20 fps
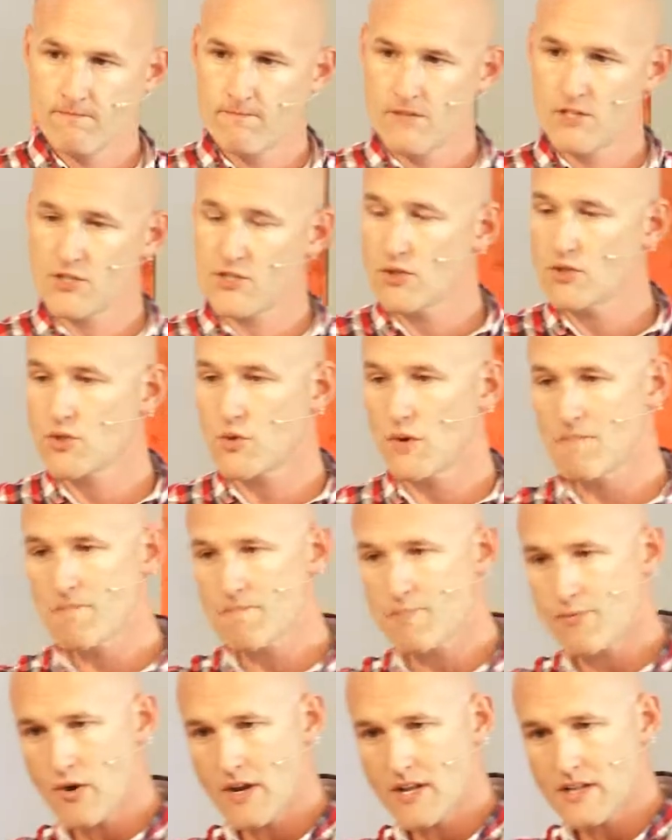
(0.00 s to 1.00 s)
And so to
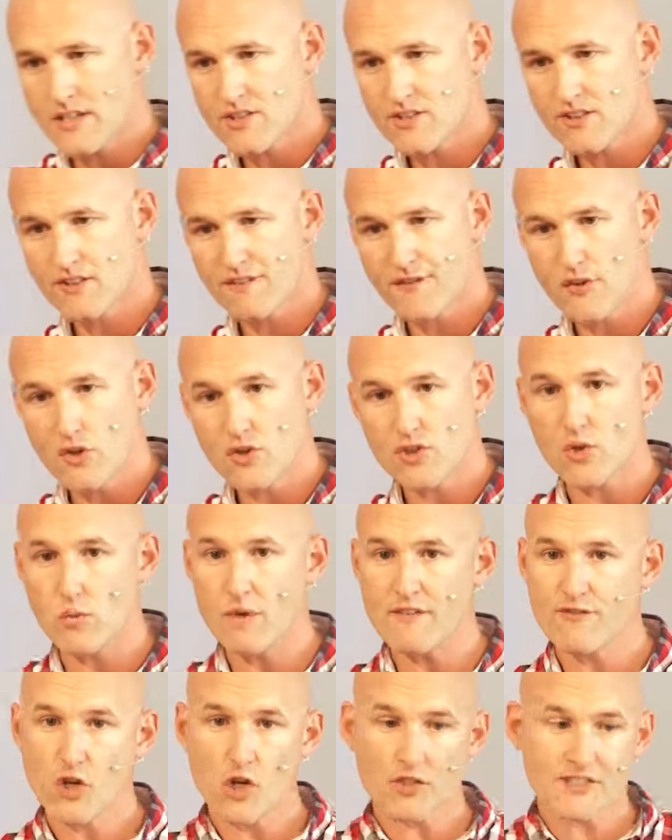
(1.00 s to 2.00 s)
embrace the future,
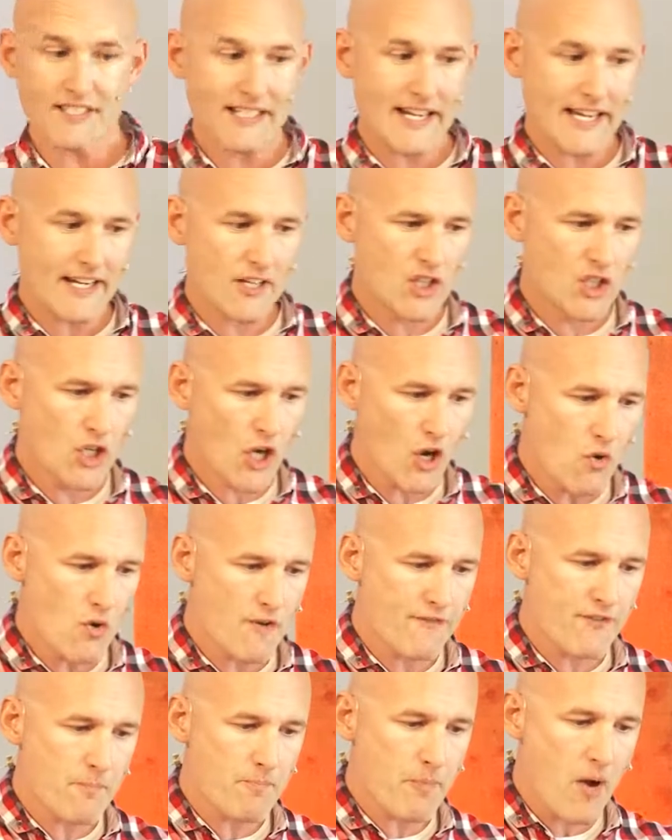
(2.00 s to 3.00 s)
we've got to let go
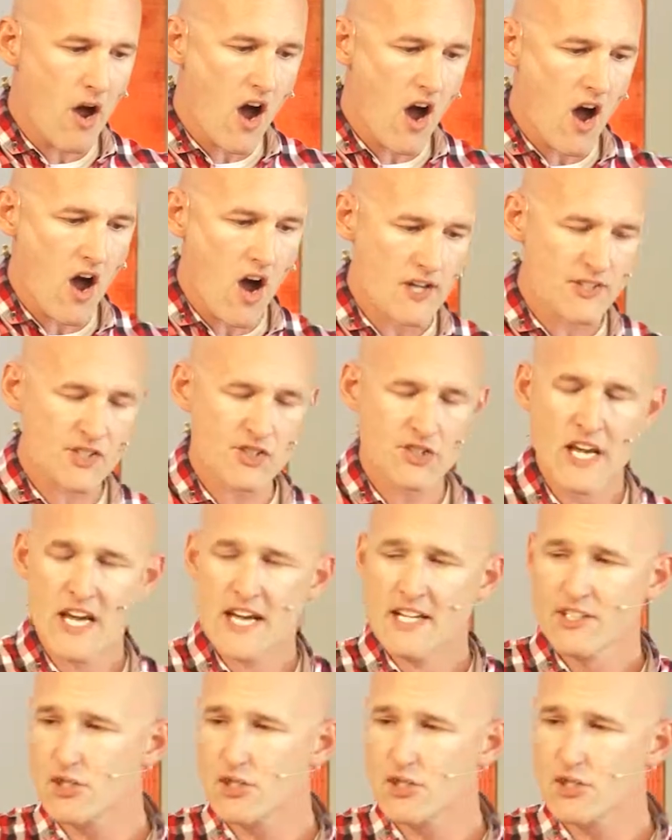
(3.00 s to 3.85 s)
of the past.